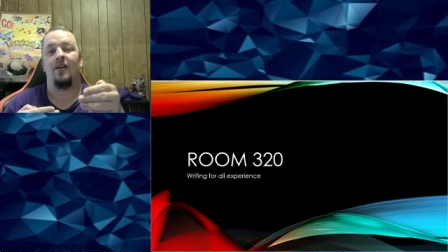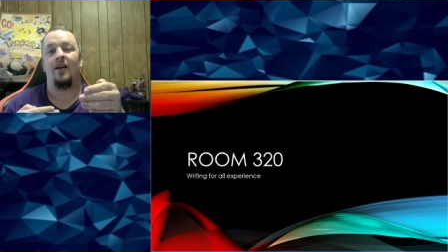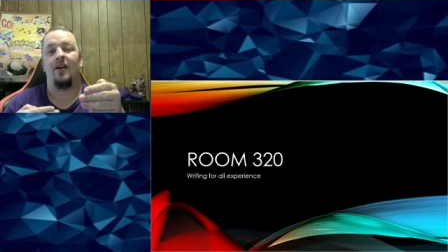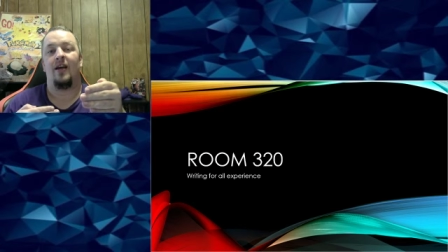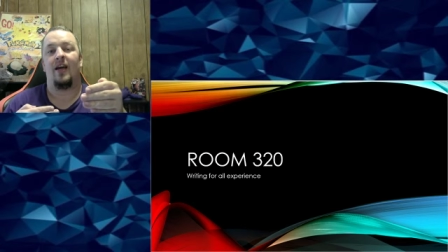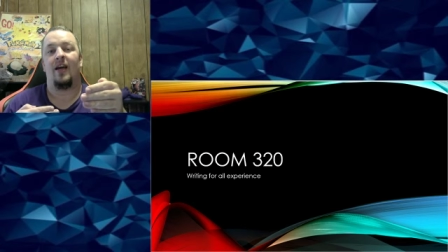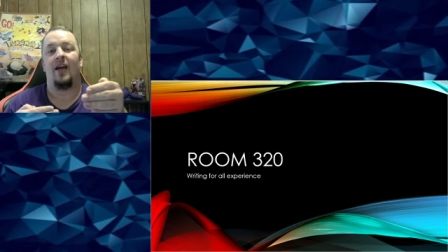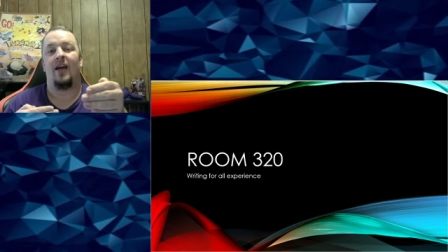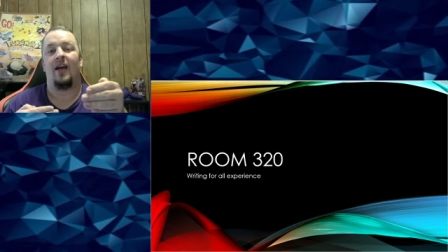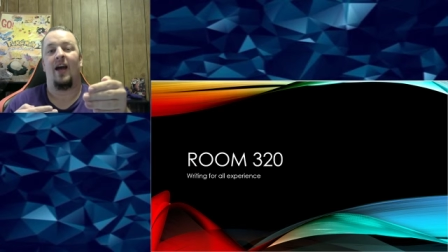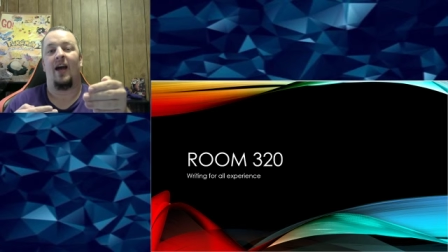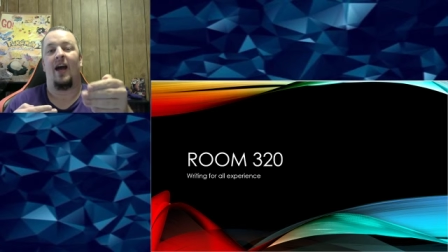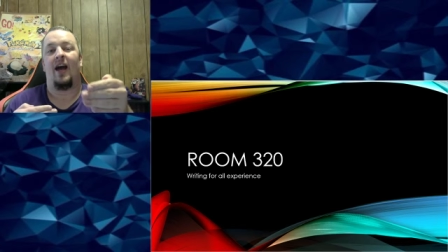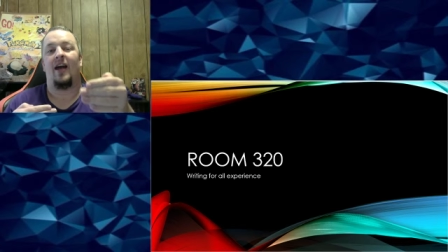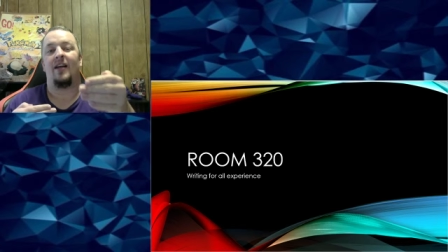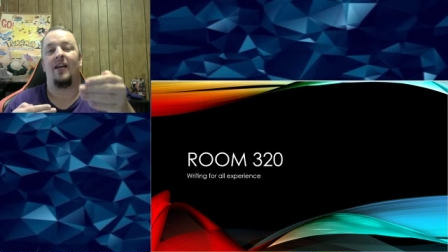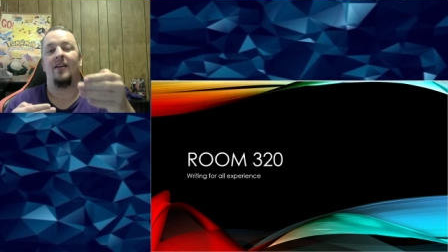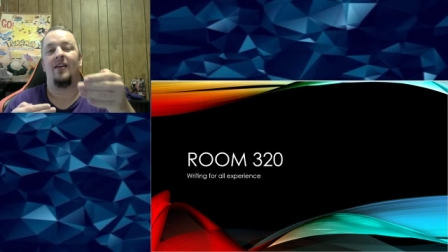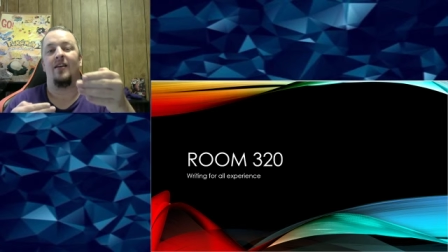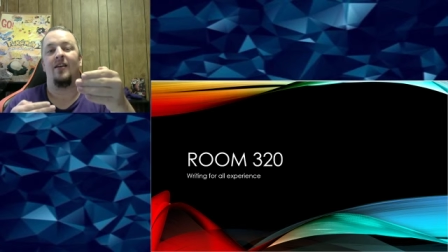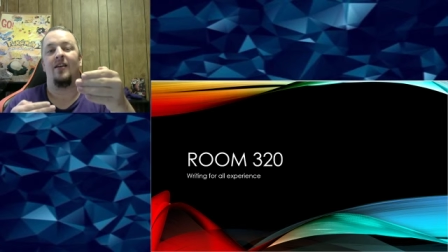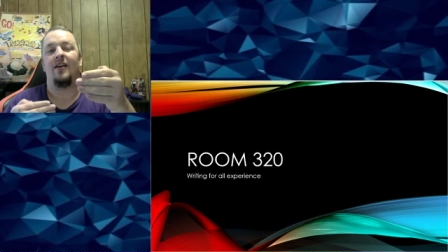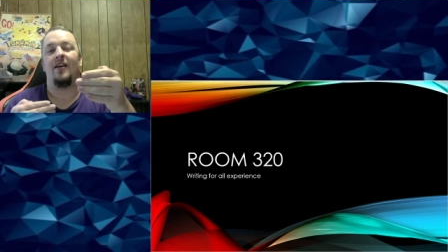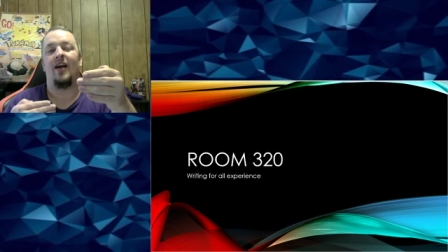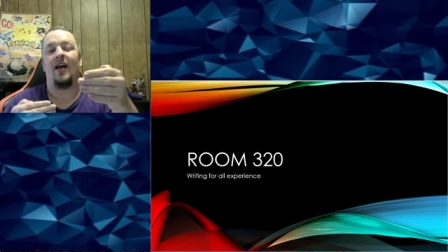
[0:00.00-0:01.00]
at
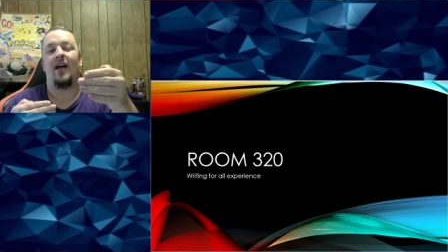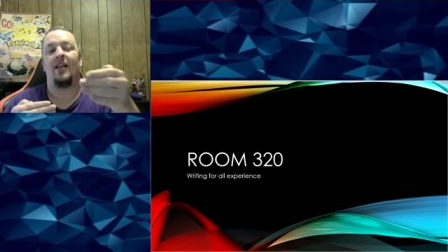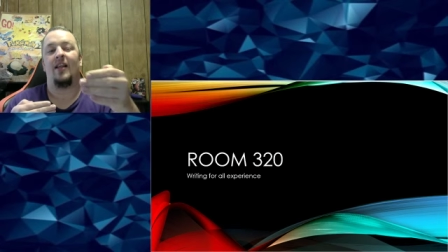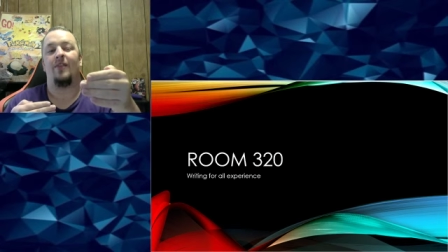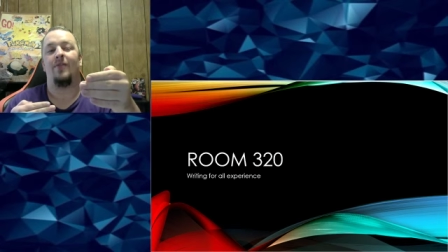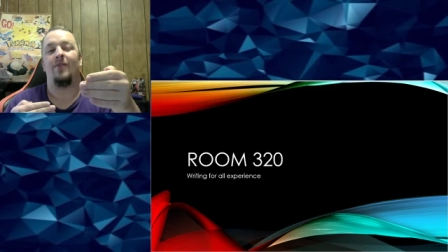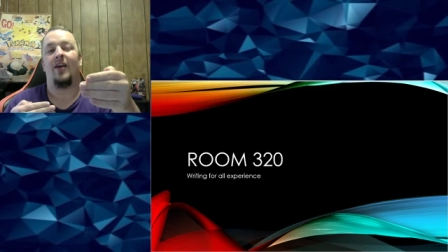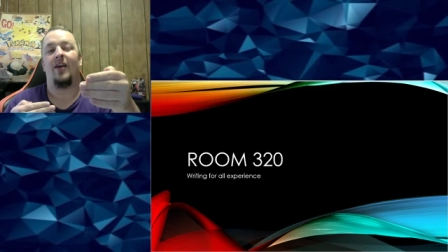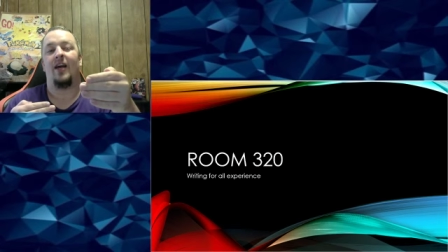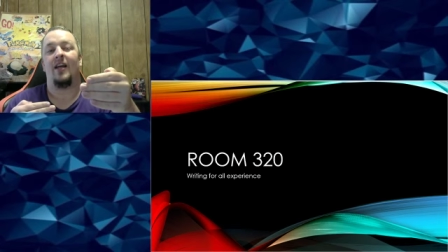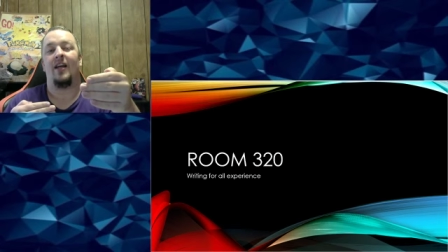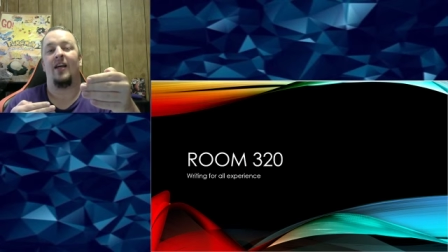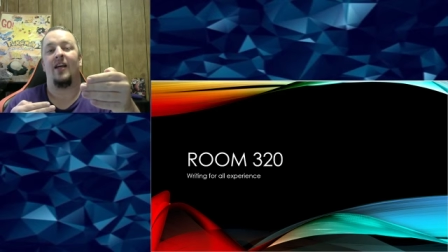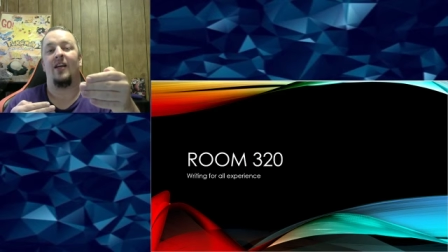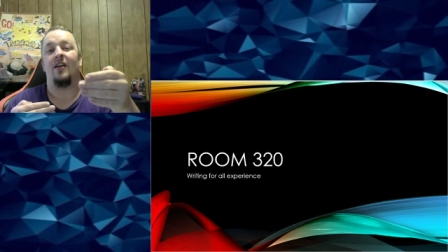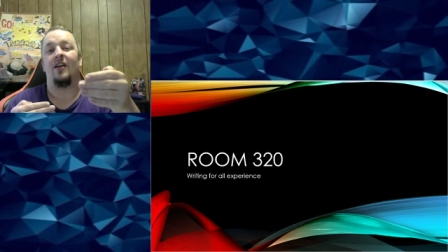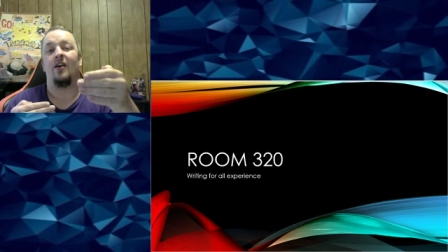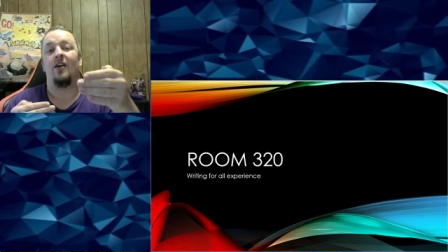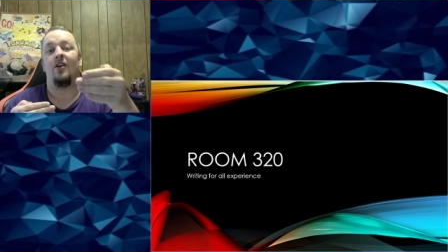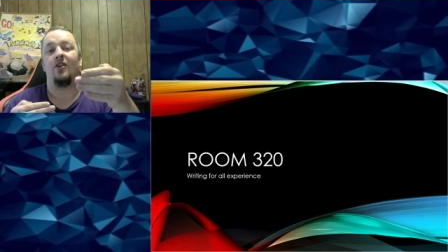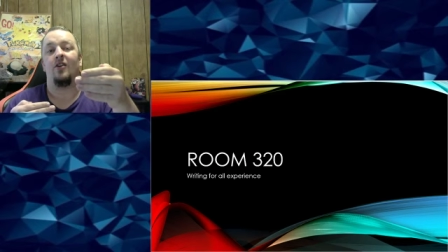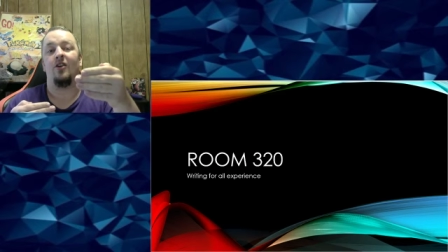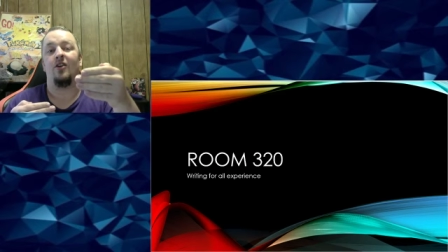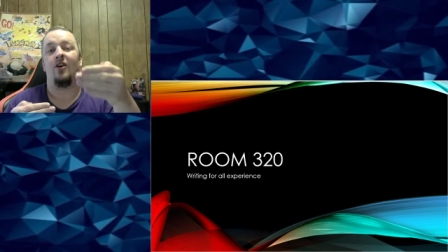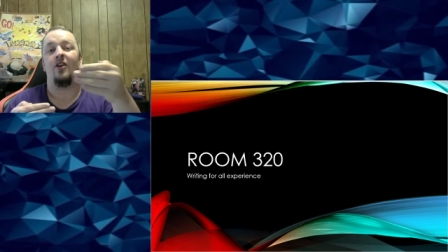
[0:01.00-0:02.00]
the beginning
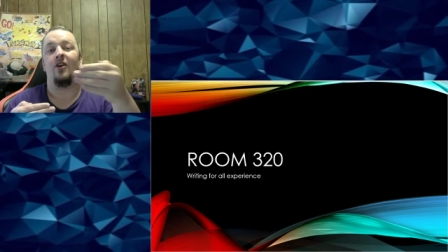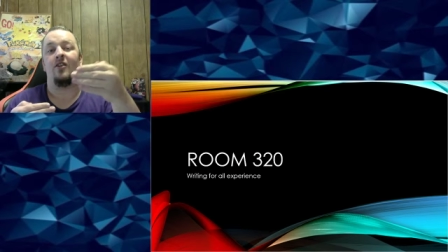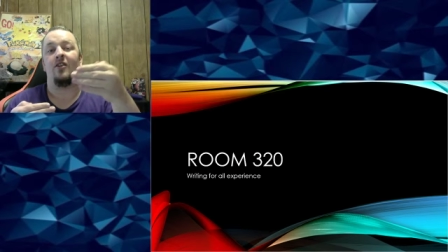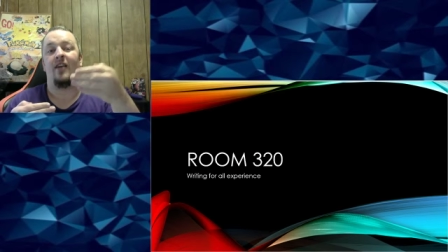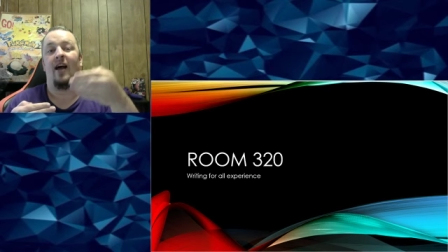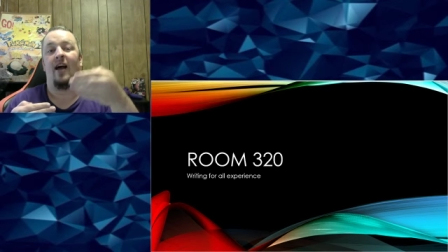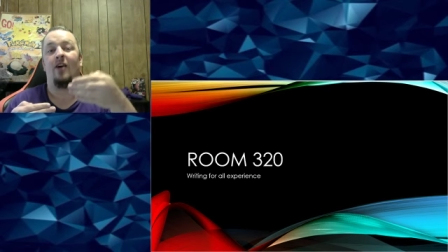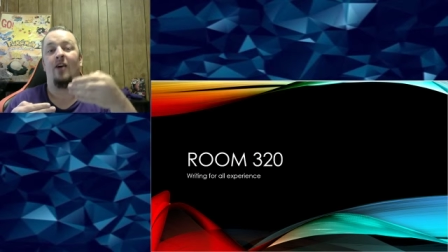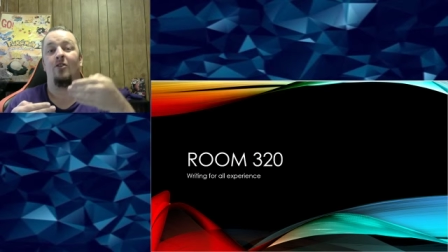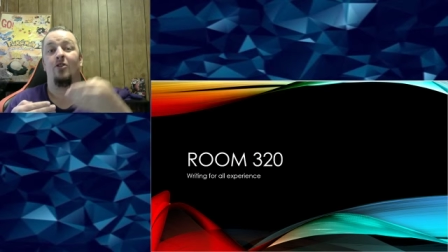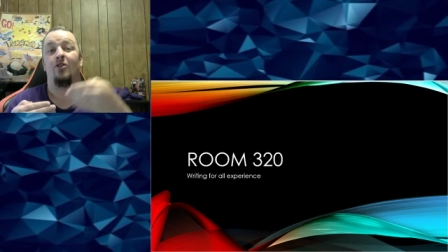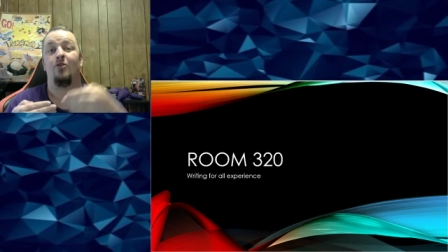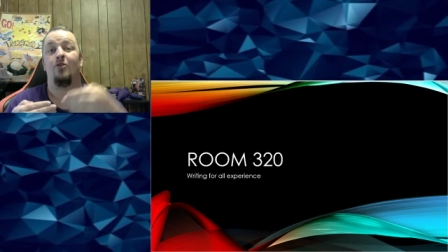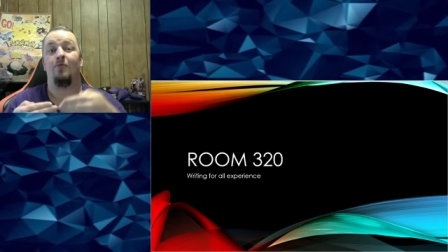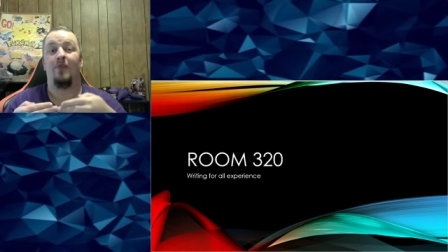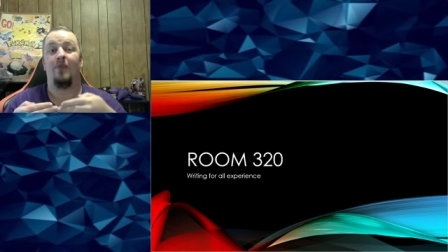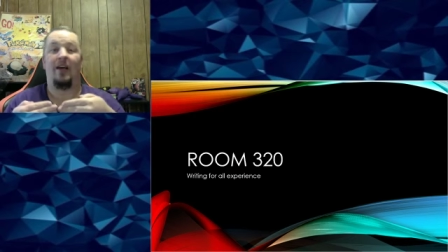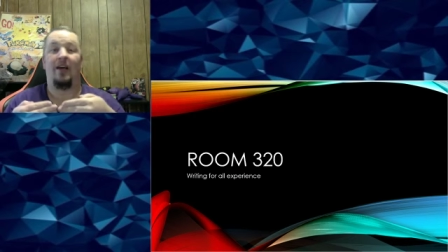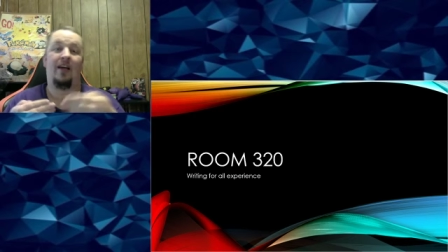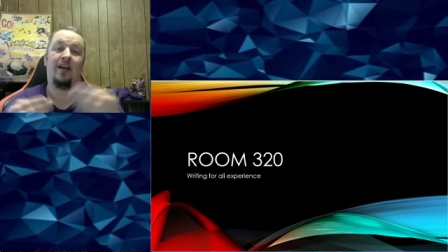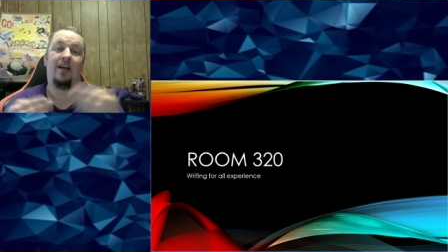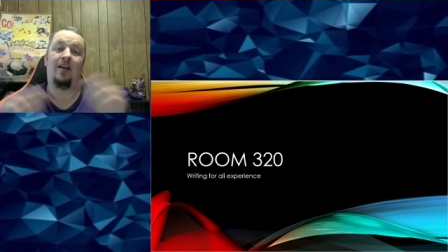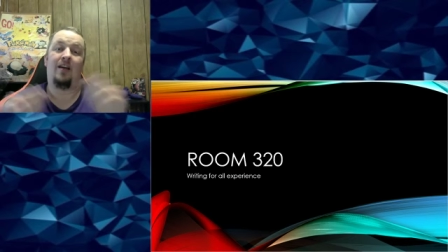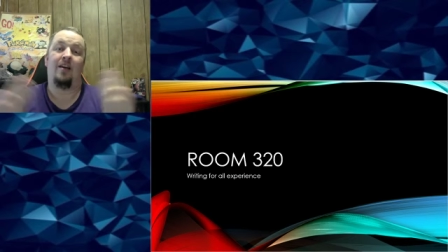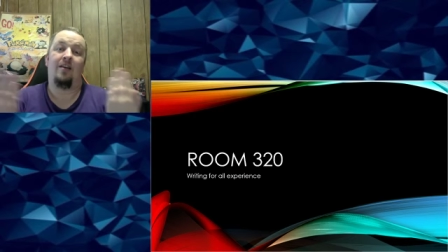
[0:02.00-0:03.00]
turns out to
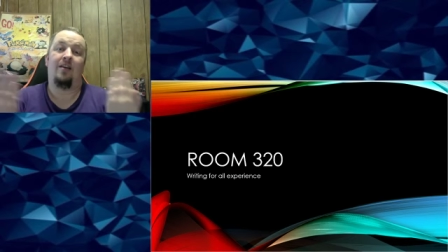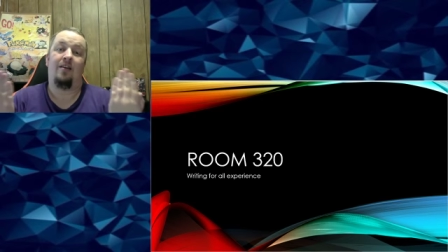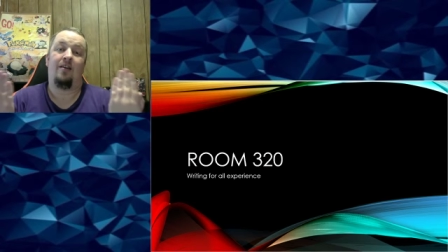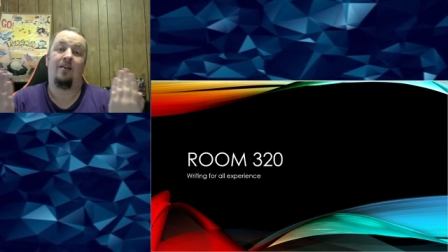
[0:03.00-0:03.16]
be